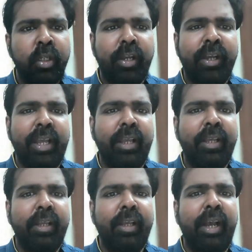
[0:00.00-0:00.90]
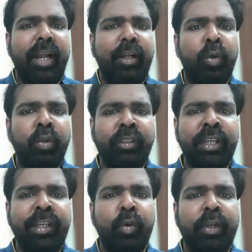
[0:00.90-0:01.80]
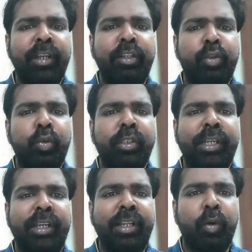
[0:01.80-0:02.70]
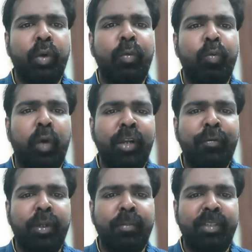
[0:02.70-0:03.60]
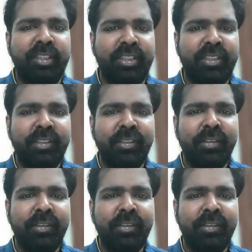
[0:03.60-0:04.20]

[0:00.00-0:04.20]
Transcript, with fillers: Uh, I don't think you can choose only only one from this.